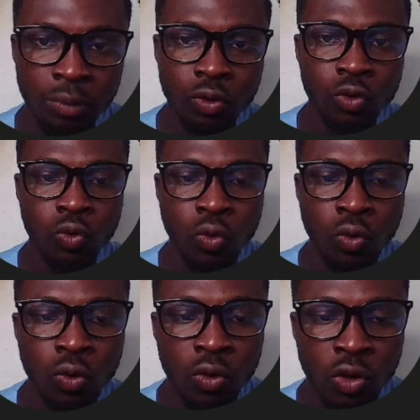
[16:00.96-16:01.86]
come to
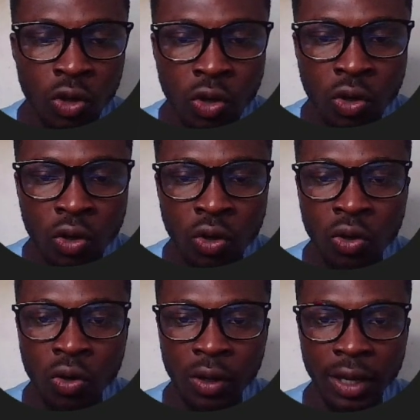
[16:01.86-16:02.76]
school,
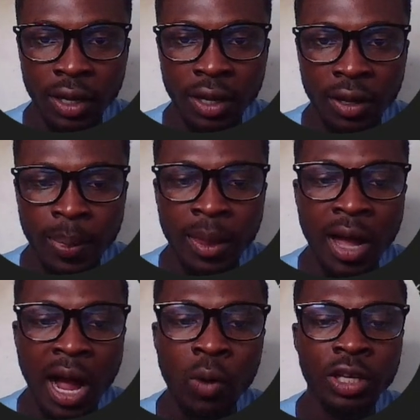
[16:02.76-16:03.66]
okay,
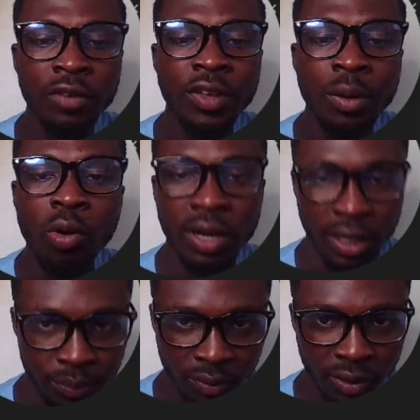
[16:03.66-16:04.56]
I will give him
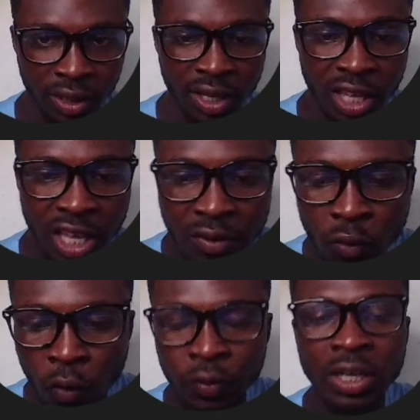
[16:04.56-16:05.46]
money.
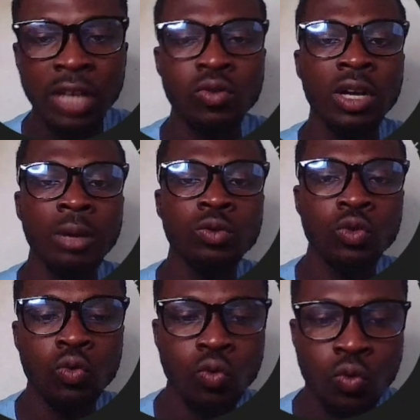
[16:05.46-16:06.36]
If Kofi does not come to
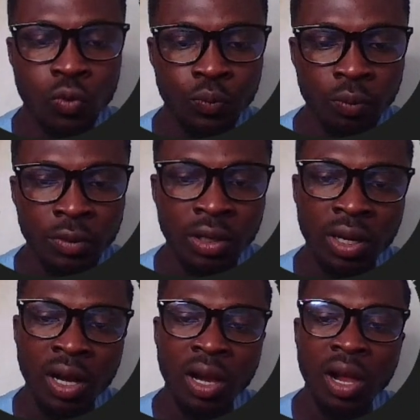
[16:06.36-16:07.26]
school,
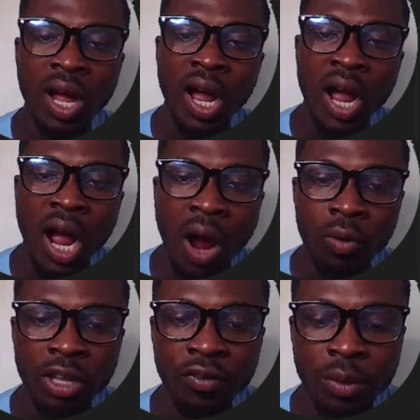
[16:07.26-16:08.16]

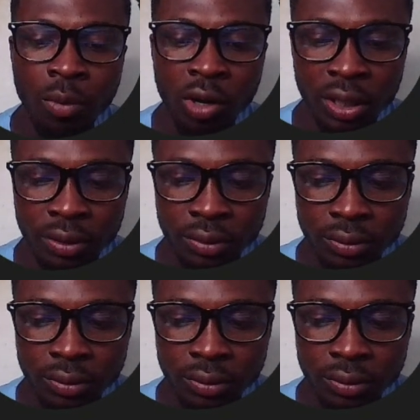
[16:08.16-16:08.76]
I'll give him money.